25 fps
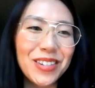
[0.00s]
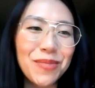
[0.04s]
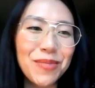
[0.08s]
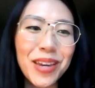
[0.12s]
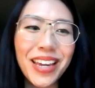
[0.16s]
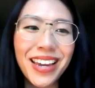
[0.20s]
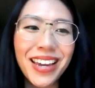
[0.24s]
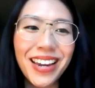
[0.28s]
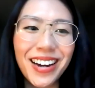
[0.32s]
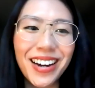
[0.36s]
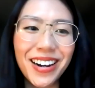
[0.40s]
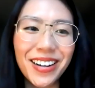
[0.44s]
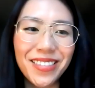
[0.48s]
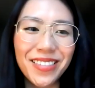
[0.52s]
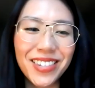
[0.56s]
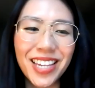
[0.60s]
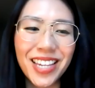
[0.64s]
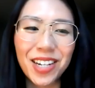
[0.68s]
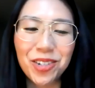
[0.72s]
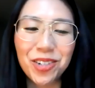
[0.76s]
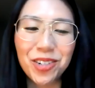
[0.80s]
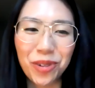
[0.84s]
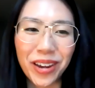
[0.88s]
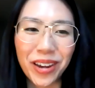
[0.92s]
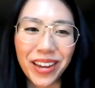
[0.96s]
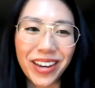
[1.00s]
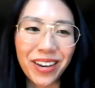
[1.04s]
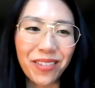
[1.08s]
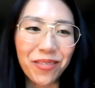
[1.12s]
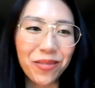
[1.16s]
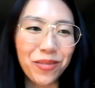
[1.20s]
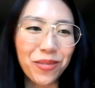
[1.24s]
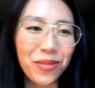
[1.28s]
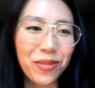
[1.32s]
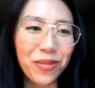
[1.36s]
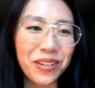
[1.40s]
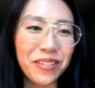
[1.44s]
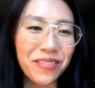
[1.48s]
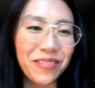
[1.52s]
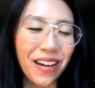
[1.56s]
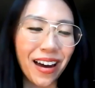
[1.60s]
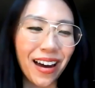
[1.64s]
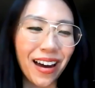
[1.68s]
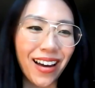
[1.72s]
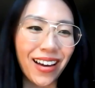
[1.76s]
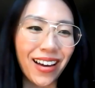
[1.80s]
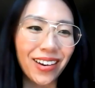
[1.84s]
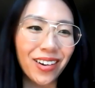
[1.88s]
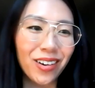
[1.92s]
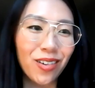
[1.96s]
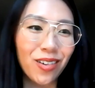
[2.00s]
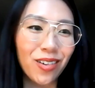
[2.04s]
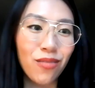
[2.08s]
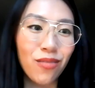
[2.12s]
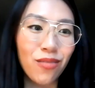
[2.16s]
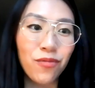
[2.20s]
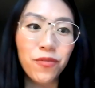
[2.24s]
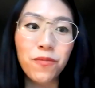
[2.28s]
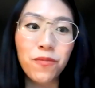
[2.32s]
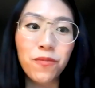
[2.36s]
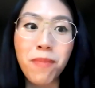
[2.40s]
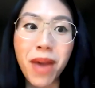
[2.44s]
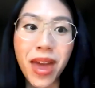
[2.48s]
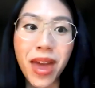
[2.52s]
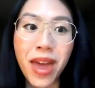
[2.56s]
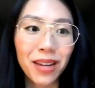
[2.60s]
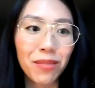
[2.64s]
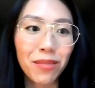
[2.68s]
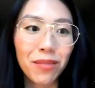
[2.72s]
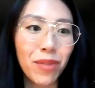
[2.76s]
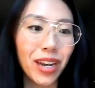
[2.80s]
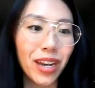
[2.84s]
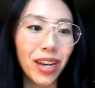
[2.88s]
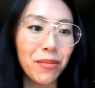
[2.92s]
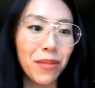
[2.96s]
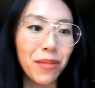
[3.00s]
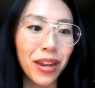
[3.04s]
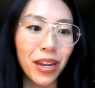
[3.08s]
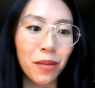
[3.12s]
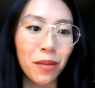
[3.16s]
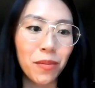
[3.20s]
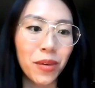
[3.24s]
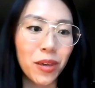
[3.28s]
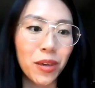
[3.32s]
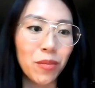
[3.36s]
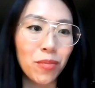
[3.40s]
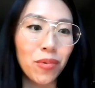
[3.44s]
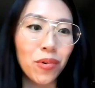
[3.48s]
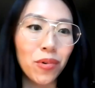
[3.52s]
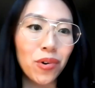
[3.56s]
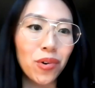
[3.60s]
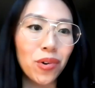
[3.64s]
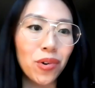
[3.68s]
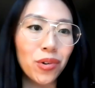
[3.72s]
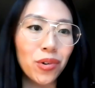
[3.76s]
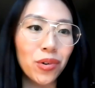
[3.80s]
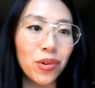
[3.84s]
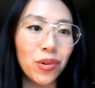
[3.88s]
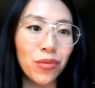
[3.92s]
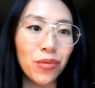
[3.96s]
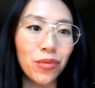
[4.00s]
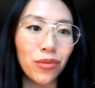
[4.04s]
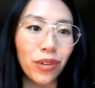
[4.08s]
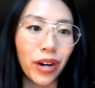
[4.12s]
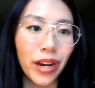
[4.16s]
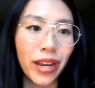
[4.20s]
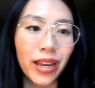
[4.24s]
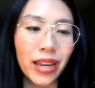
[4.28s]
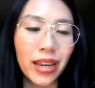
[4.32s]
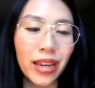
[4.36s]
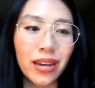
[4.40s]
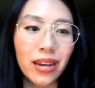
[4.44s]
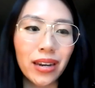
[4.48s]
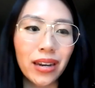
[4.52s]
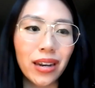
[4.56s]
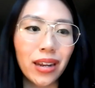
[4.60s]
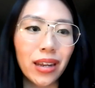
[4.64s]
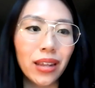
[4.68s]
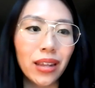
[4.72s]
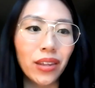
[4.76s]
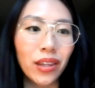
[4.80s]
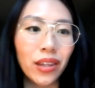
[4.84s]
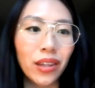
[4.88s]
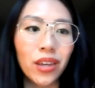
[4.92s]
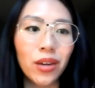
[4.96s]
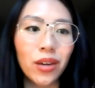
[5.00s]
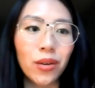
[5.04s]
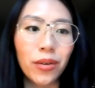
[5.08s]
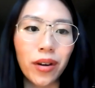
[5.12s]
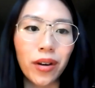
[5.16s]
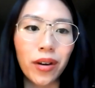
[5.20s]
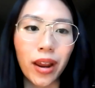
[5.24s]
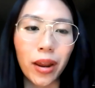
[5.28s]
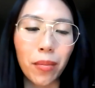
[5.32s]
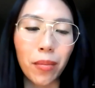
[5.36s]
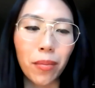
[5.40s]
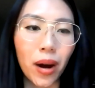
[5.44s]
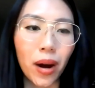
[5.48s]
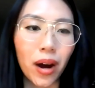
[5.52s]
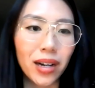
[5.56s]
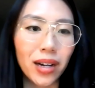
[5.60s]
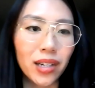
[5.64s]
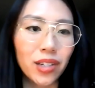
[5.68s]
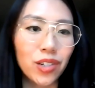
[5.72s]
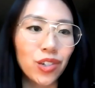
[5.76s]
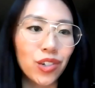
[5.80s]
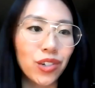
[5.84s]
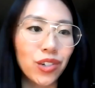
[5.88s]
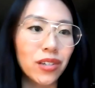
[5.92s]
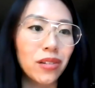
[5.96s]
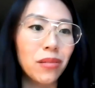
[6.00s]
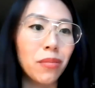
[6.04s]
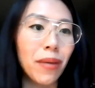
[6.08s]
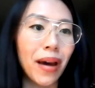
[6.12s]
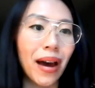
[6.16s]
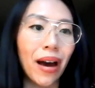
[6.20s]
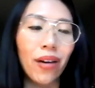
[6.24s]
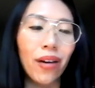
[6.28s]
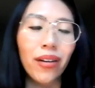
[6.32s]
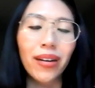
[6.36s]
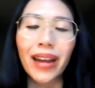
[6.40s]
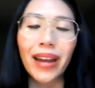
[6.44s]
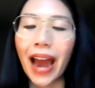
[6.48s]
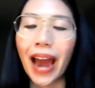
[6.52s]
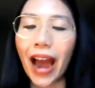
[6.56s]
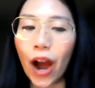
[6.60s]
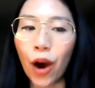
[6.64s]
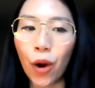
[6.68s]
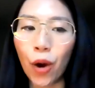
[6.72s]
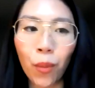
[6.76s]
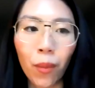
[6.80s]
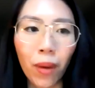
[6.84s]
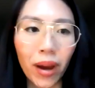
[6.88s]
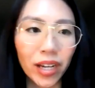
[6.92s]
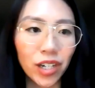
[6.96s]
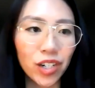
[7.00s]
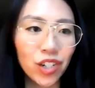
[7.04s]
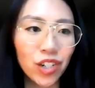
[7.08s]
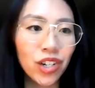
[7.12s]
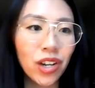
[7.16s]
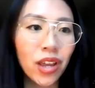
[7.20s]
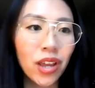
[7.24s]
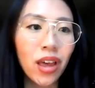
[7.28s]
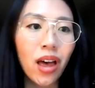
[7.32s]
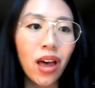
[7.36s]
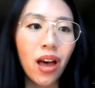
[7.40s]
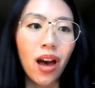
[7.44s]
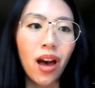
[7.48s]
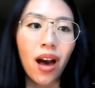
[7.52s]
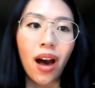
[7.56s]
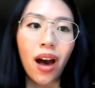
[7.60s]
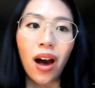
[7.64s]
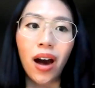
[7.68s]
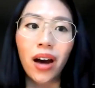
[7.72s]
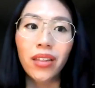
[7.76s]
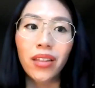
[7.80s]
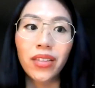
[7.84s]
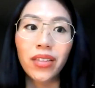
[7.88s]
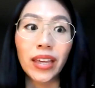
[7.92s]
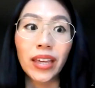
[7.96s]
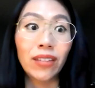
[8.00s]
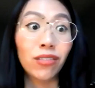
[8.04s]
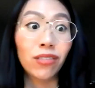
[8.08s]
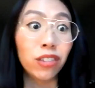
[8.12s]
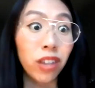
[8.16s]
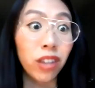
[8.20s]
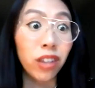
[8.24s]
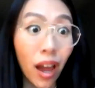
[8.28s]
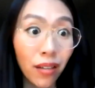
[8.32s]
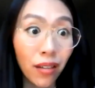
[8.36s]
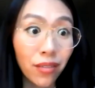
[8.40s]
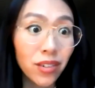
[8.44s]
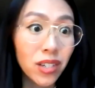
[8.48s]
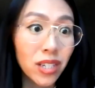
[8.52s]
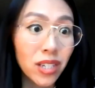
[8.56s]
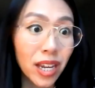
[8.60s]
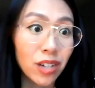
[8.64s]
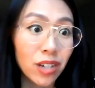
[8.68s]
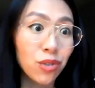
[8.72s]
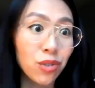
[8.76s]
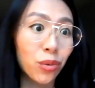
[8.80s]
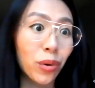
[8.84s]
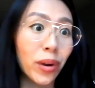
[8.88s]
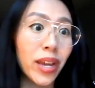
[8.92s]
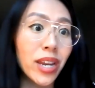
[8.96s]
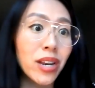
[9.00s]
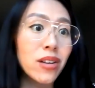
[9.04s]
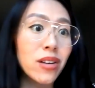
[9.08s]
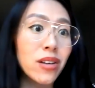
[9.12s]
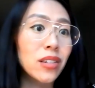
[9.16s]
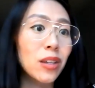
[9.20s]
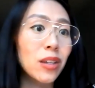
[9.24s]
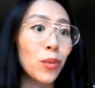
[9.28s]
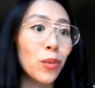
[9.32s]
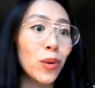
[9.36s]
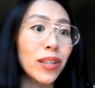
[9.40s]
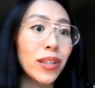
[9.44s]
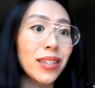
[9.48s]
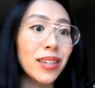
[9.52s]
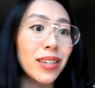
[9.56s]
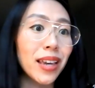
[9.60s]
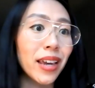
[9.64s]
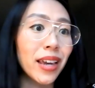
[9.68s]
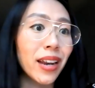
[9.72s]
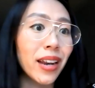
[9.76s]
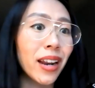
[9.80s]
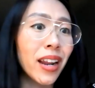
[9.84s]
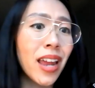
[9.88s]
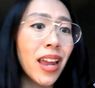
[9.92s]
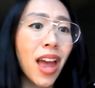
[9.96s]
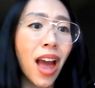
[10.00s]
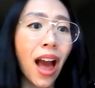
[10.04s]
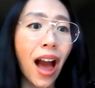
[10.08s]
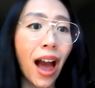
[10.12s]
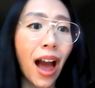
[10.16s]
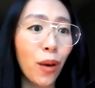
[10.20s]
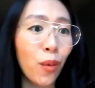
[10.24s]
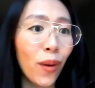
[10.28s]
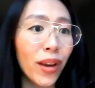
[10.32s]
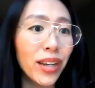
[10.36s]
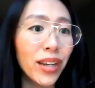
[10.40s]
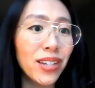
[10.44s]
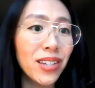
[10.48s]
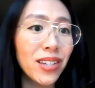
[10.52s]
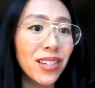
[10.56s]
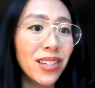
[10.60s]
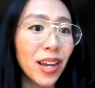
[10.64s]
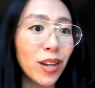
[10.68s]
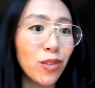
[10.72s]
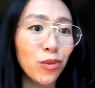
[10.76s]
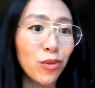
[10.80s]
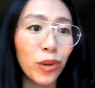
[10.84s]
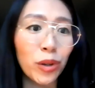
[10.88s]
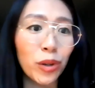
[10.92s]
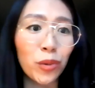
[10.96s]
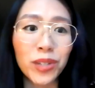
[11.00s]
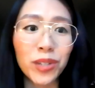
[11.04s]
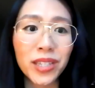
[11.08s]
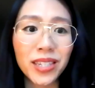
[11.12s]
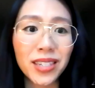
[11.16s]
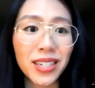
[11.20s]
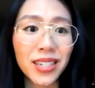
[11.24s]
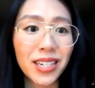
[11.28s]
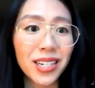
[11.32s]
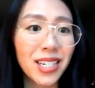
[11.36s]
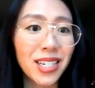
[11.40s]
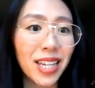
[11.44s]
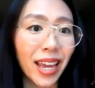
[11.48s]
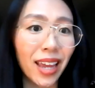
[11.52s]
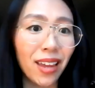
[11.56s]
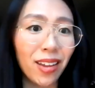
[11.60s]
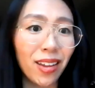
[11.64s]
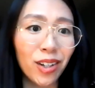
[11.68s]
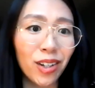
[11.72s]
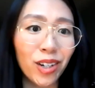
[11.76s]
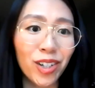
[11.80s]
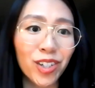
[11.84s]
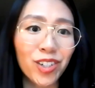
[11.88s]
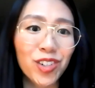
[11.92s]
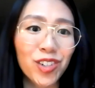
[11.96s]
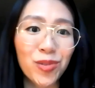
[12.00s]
Speaking of Cejwin, we've had many, many, many people who've written in the Q&A box just about how much they loved Cejwin. Someone said, I went to Cejwin with Syd Taylor.